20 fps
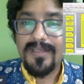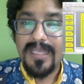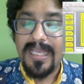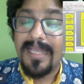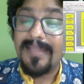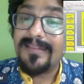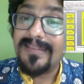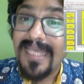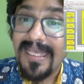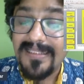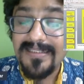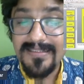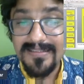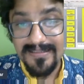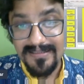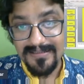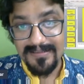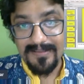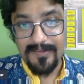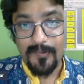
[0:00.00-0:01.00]
And
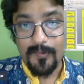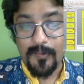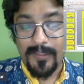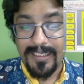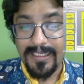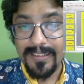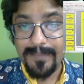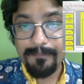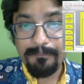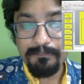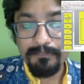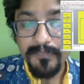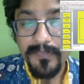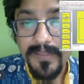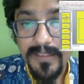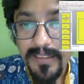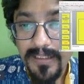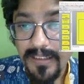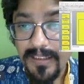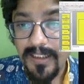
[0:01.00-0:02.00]
that's where
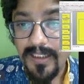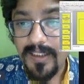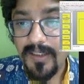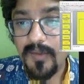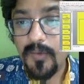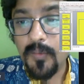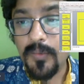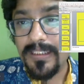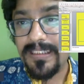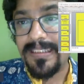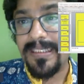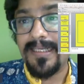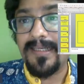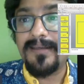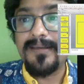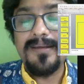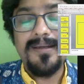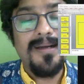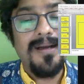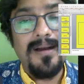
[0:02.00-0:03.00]
we
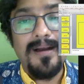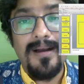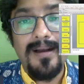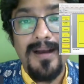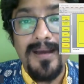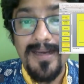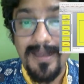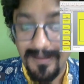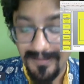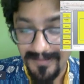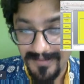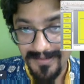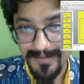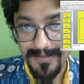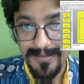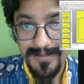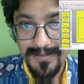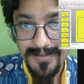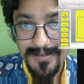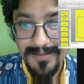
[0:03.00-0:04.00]
take our
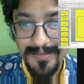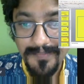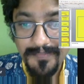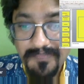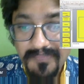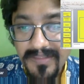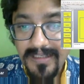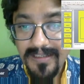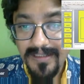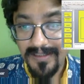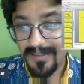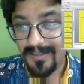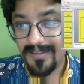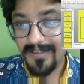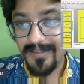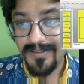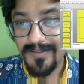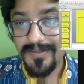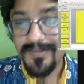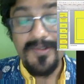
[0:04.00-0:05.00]
answers.
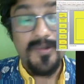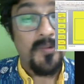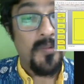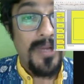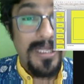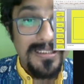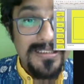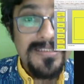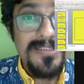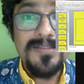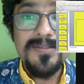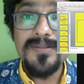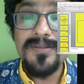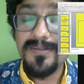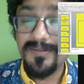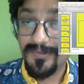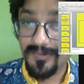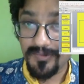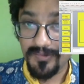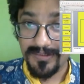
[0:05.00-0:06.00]
So once
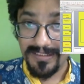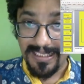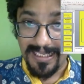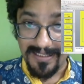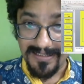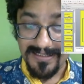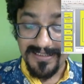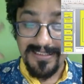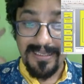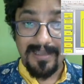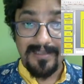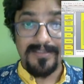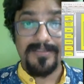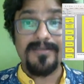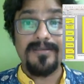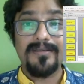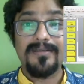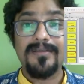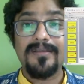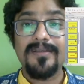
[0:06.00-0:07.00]
you start
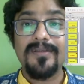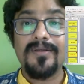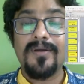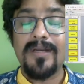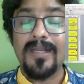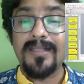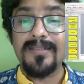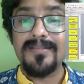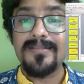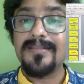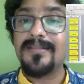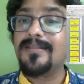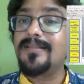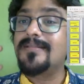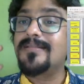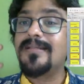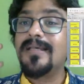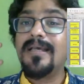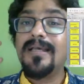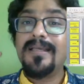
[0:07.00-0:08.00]
your
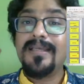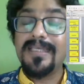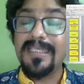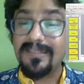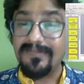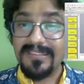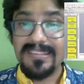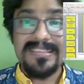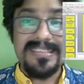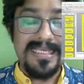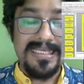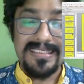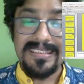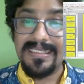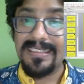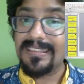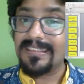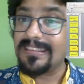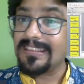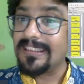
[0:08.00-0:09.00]
answers, give it a
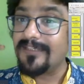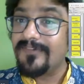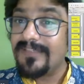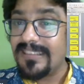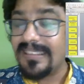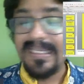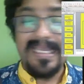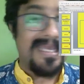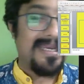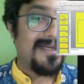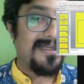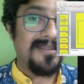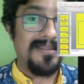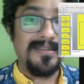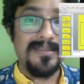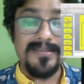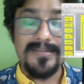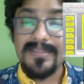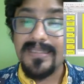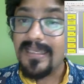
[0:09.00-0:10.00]
setting, give it the
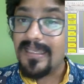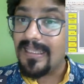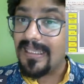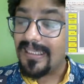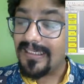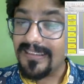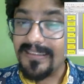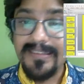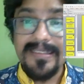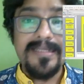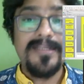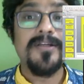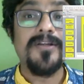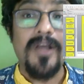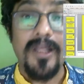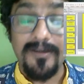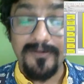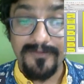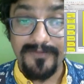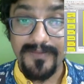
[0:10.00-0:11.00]
characters, and create a
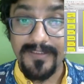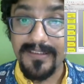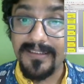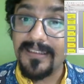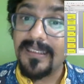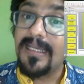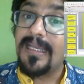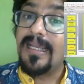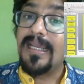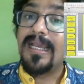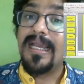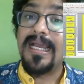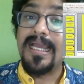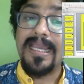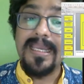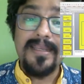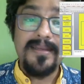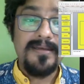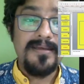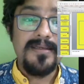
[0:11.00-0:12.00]
conflict,
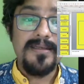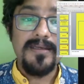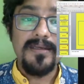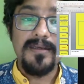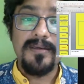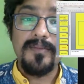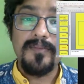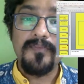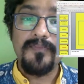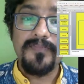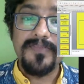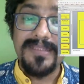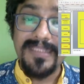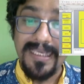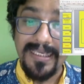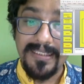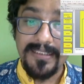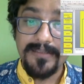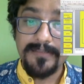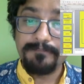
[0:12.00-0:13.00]
and
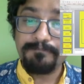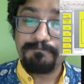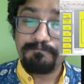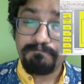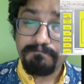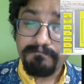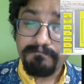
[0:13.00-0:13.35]
then